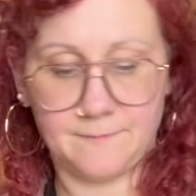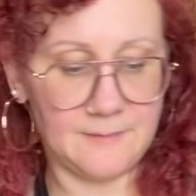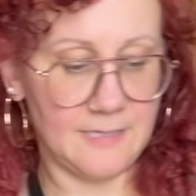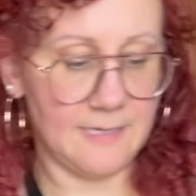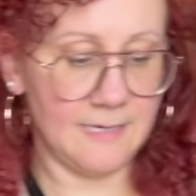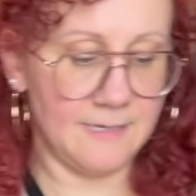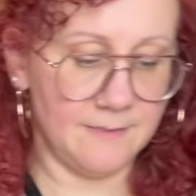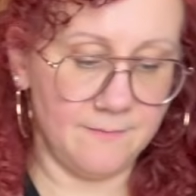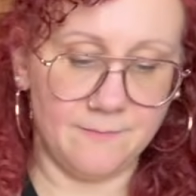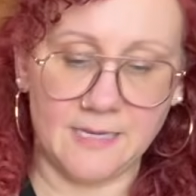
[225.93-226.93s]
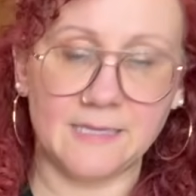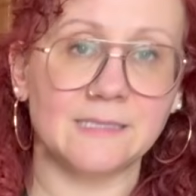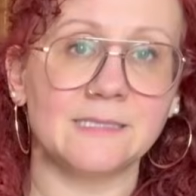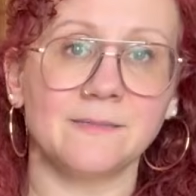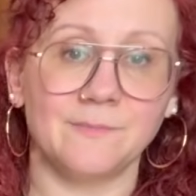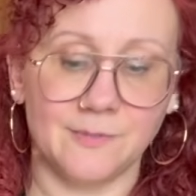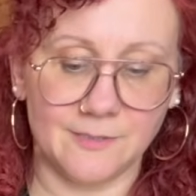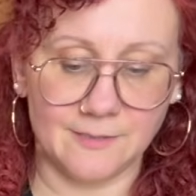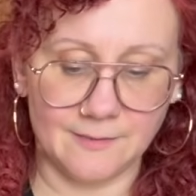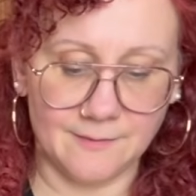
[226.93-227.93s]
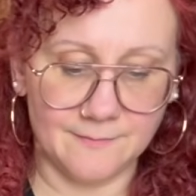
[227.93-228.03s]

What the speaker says: again, make it simple.